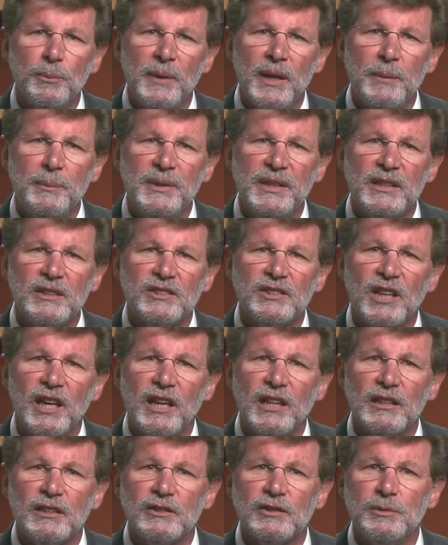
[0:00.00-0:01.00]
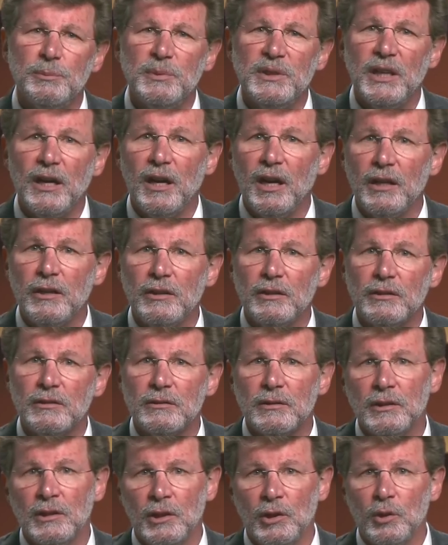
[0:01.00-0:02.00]
may be entitled to be hired,
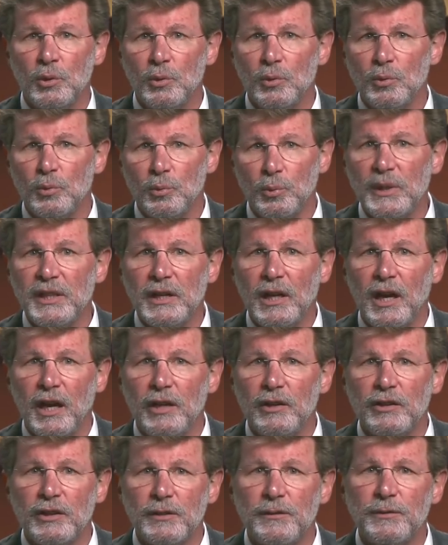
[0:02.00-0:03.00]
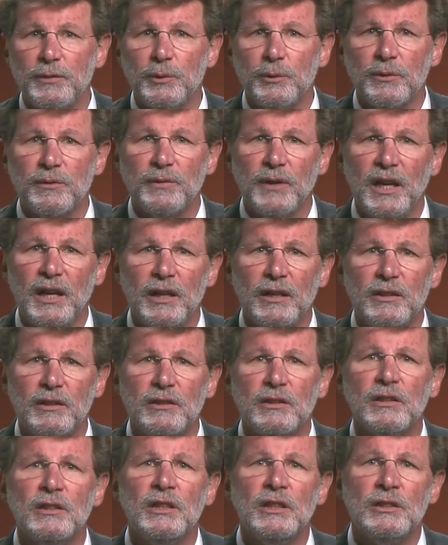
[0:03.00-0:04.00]
rehired if you were fired,
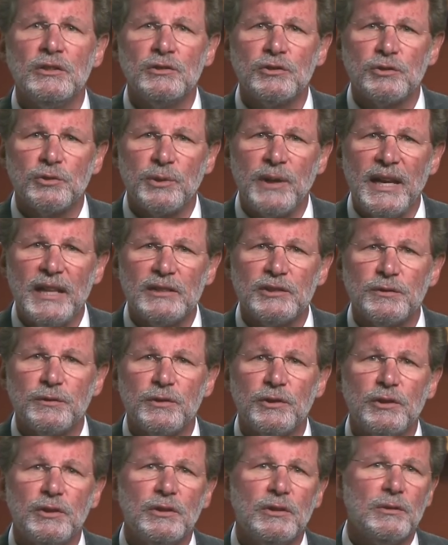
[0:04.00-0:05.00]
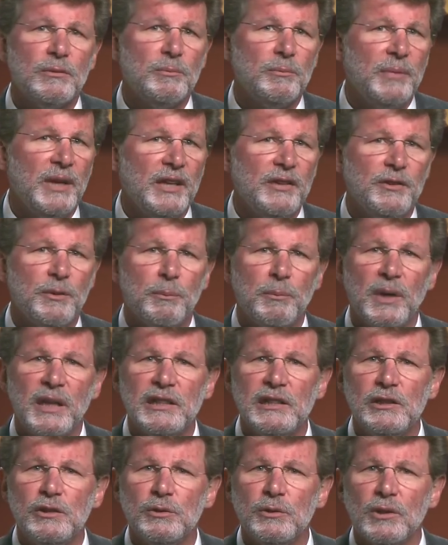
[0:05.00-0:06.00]
transferred, paid the
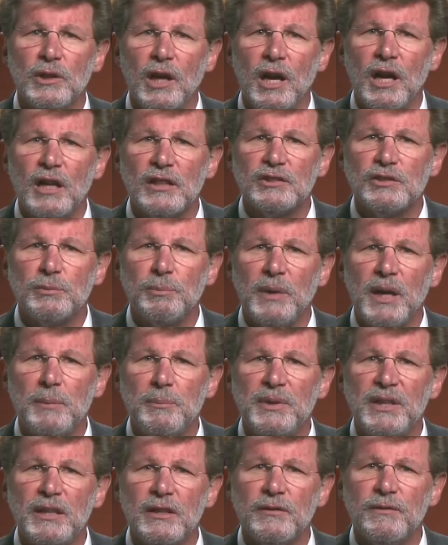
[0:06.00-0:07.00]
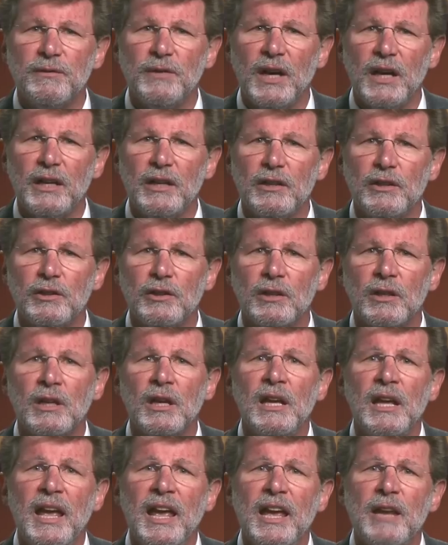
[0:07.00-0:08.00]
money you lost by being fired,
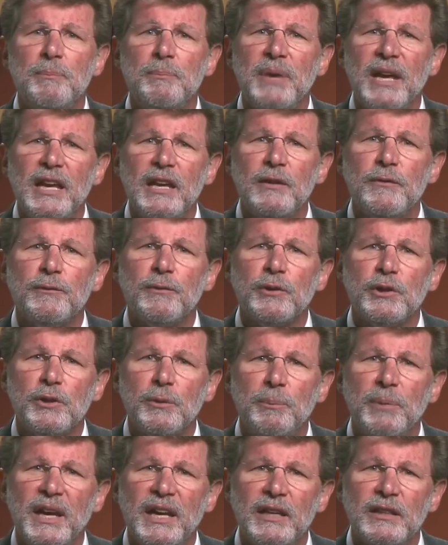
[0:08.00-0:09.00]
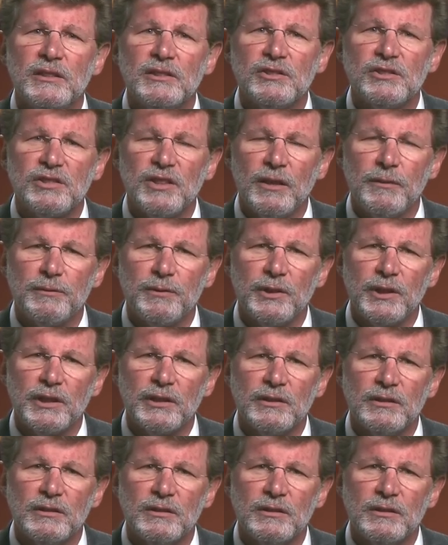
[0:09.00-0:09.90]
and paid for your pain and suffering.